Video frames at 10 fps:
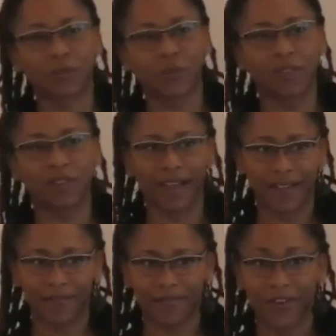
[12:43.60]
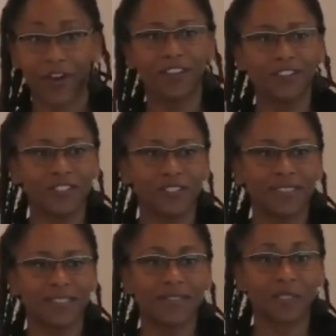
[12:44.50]
life. Consciousness
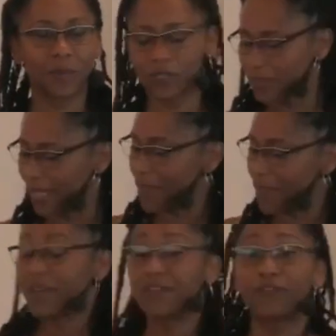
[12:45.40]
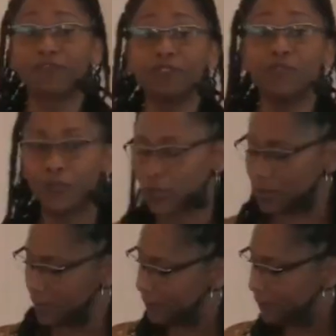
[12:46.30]
of spiritual life. But fruitful
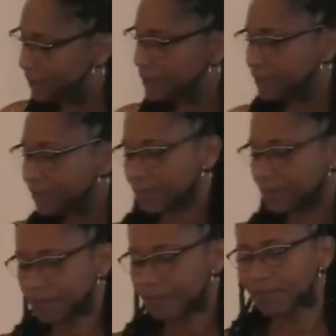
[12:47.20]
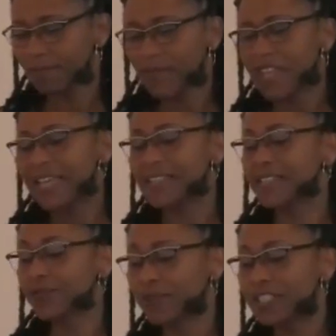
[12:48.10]
is the
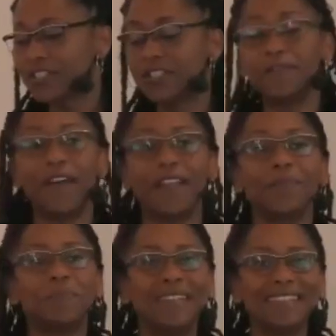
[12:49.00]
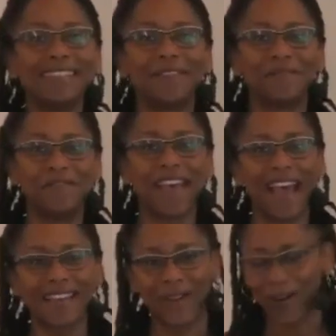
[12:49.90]
rich development of that
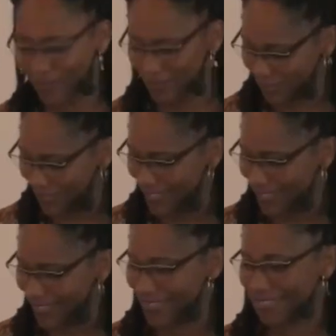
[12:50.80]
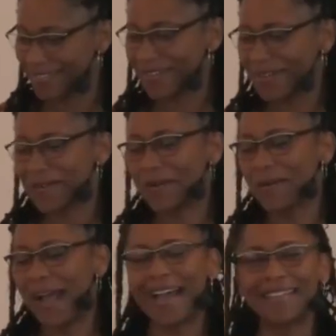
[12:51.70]
consciousness
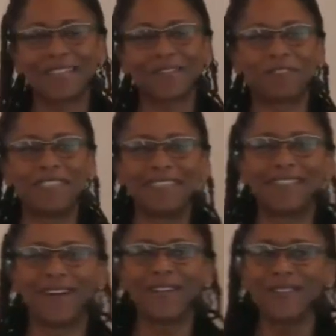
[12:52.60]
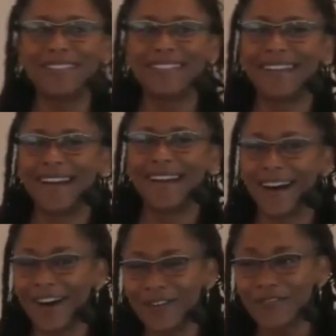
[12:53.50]
as a result
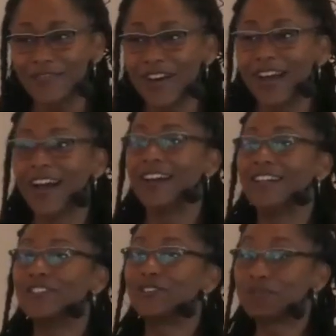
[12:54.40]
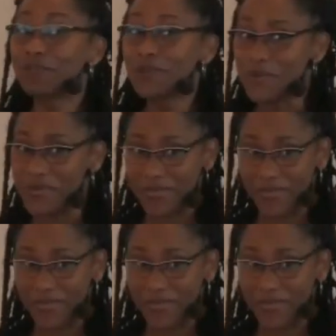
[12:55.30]
of truth.